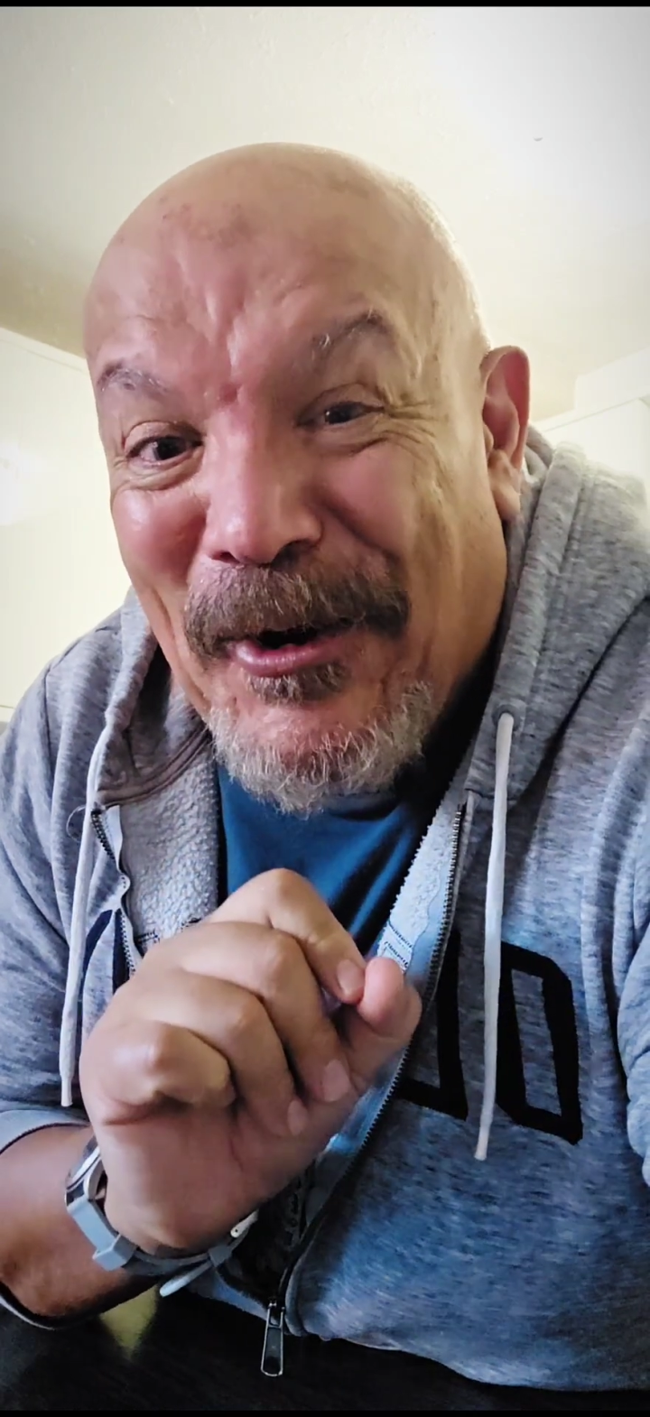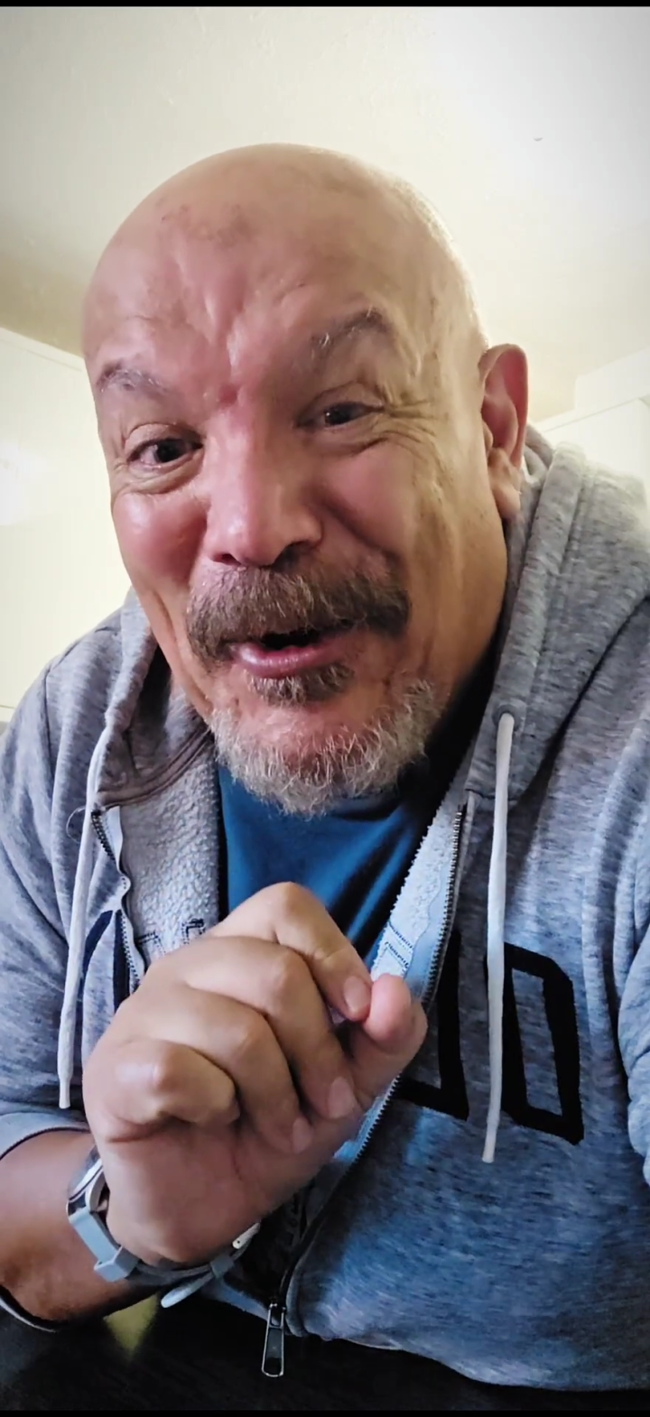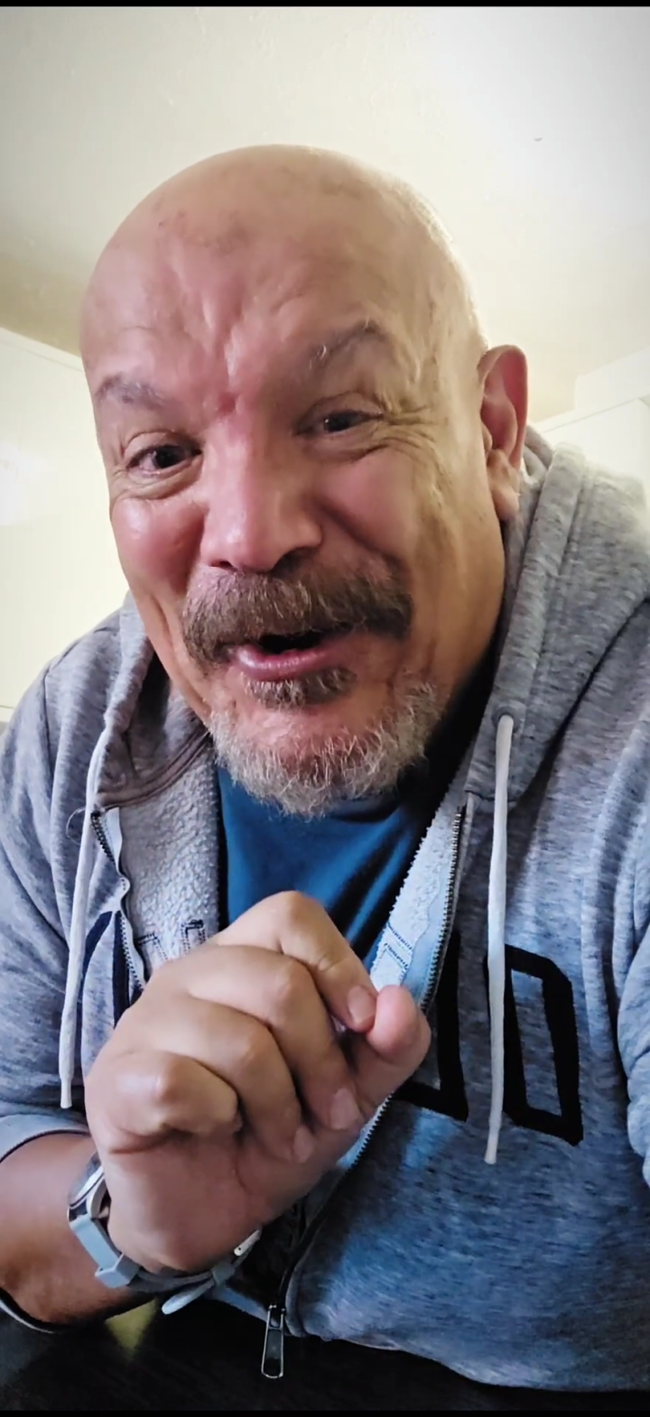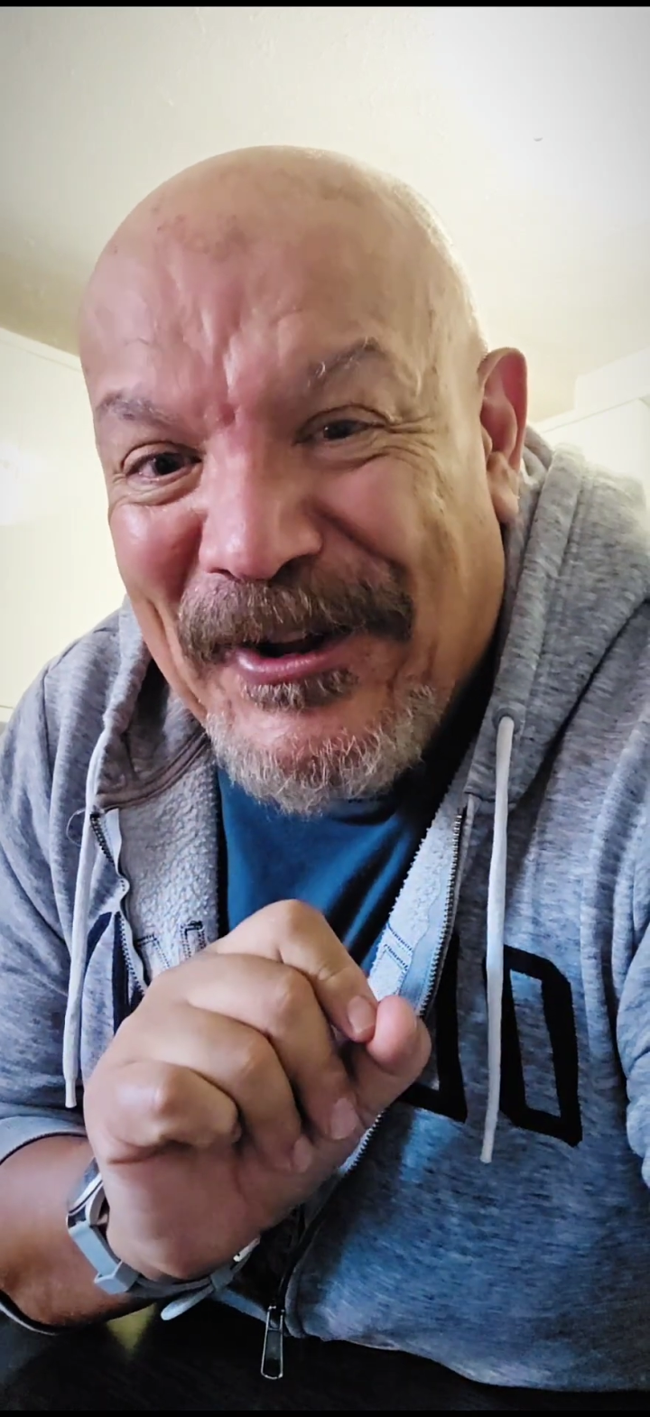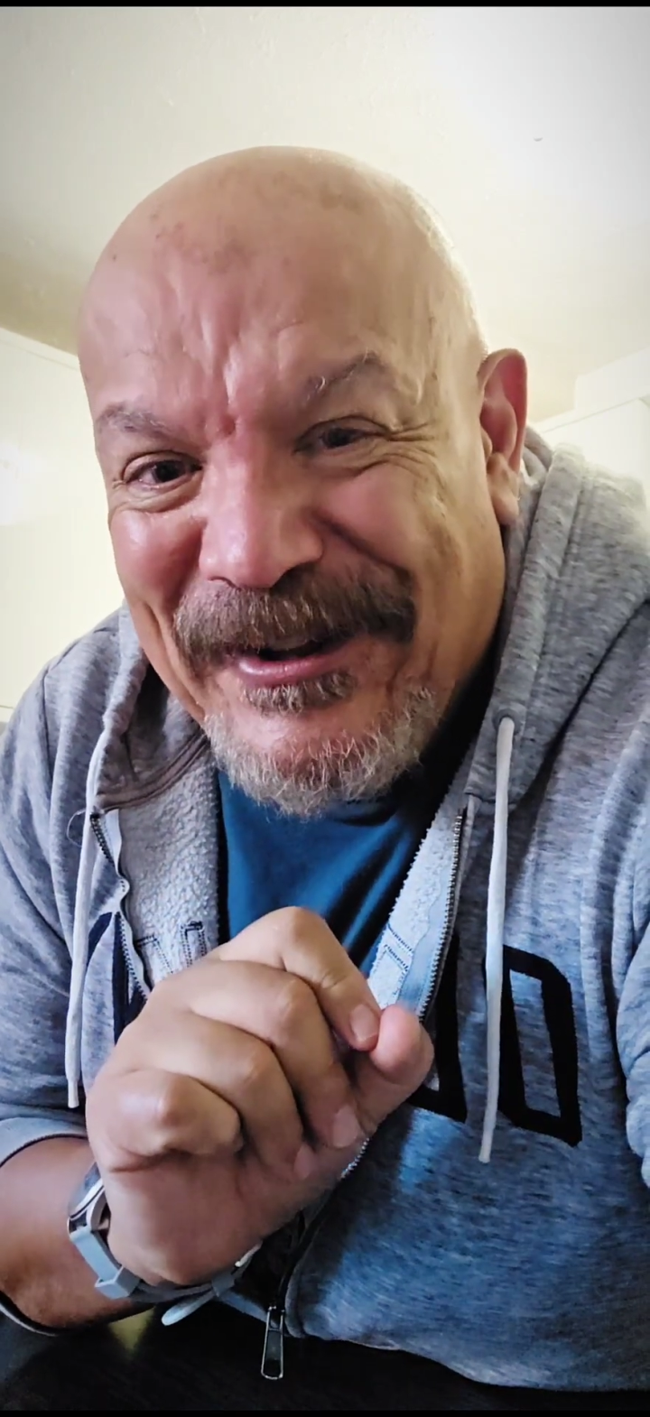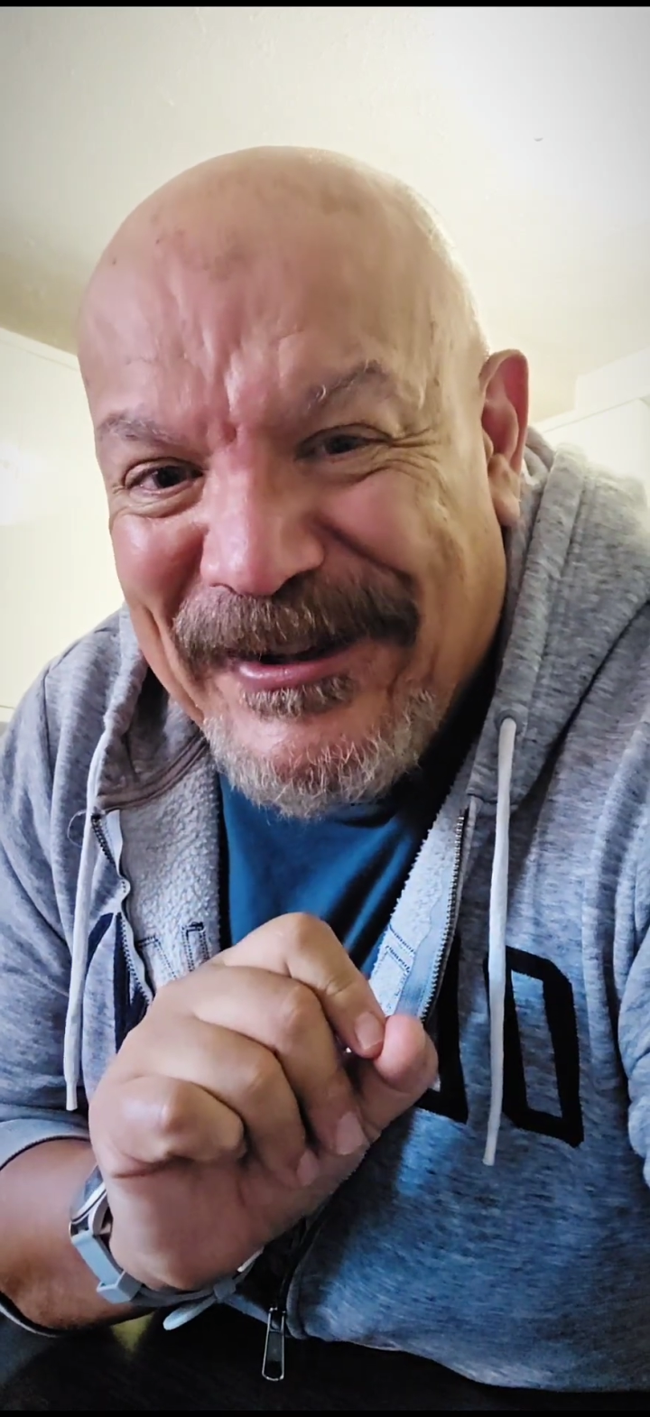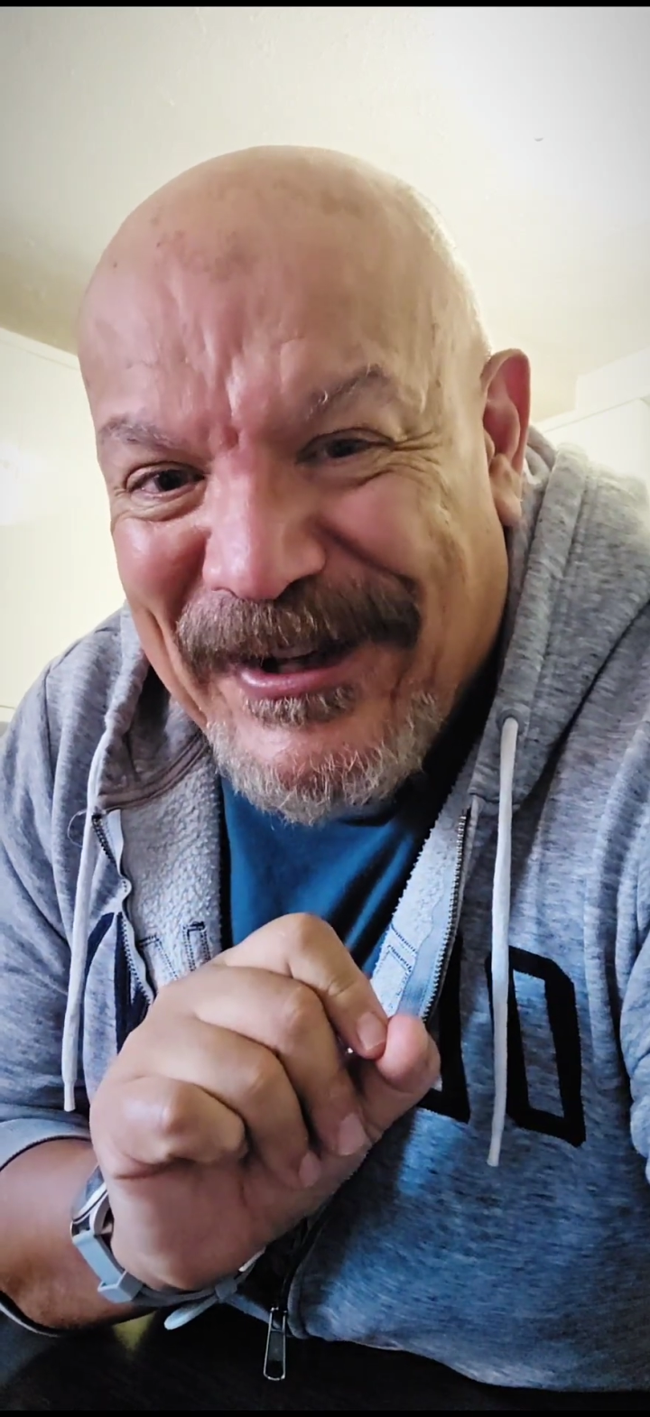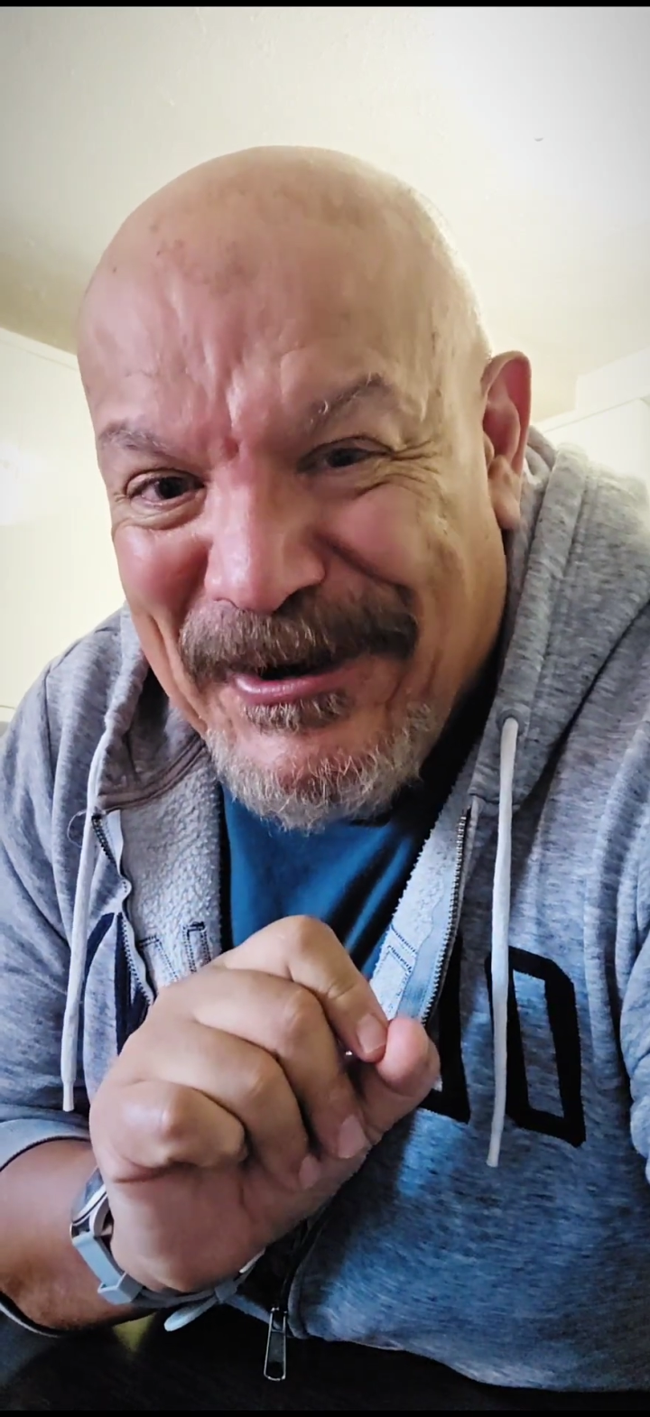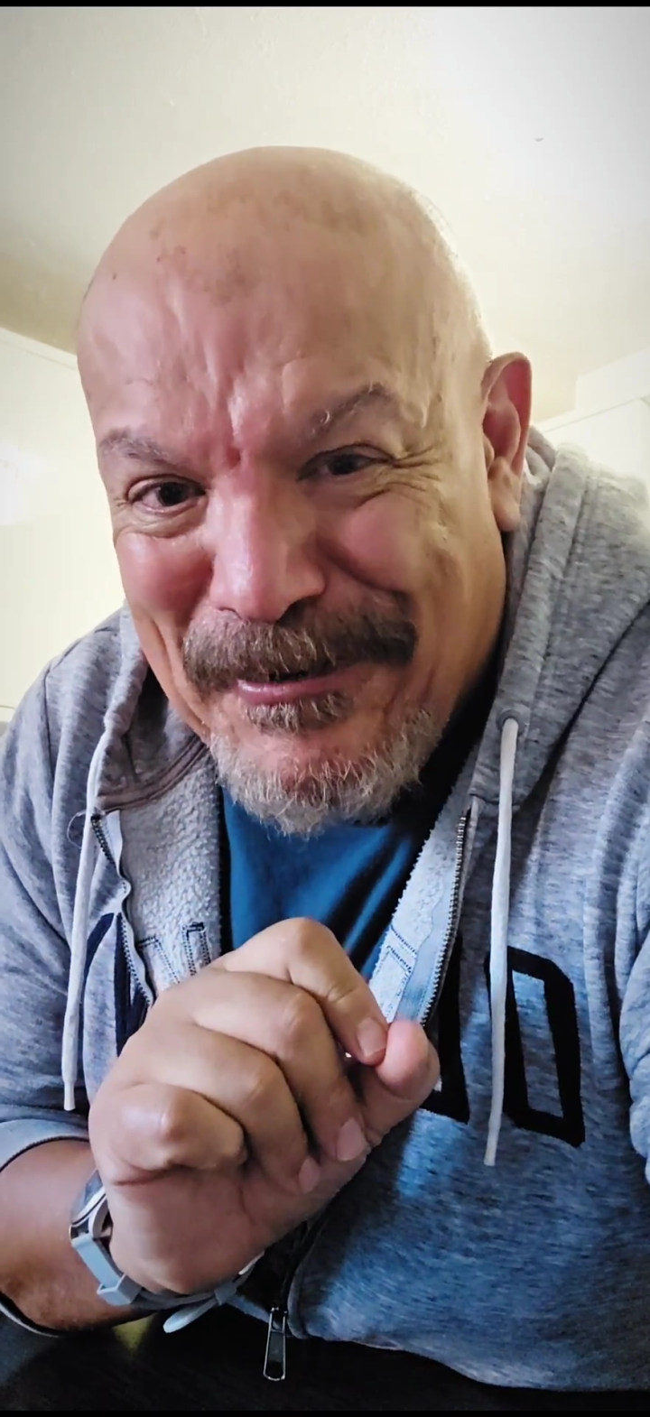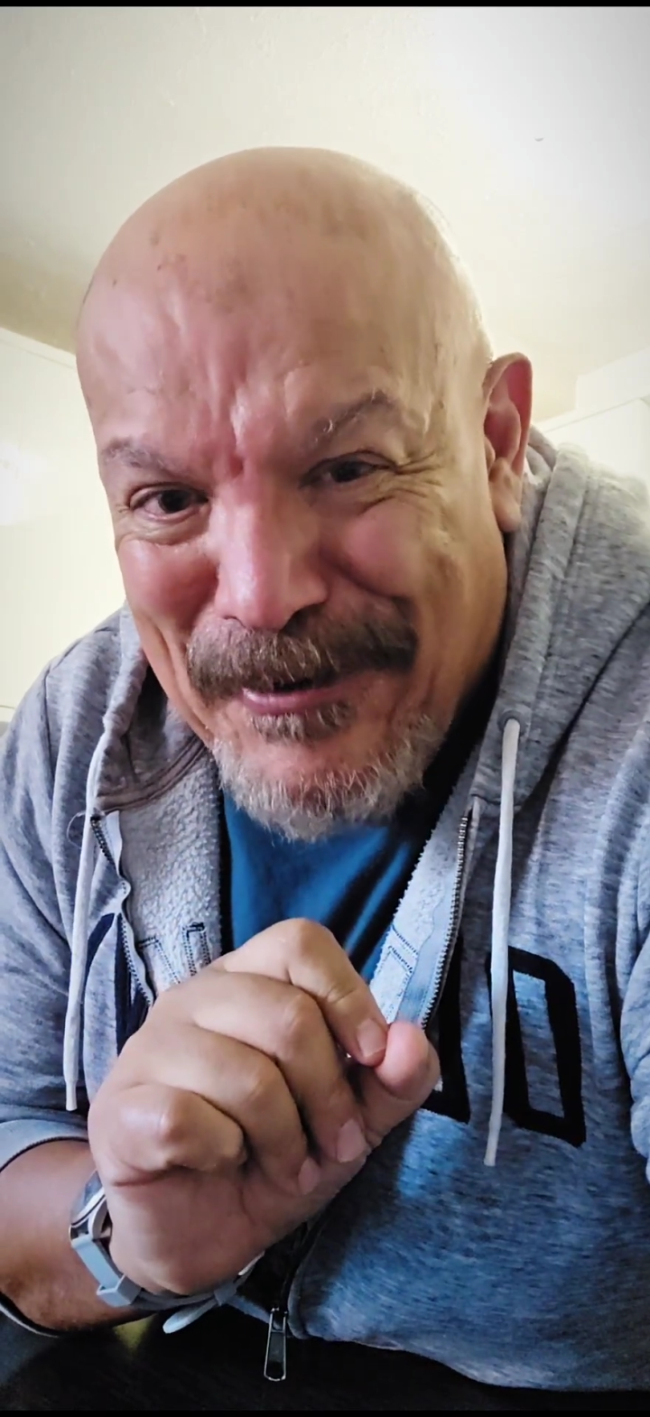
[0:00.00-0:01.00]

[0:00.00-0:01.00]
on the oil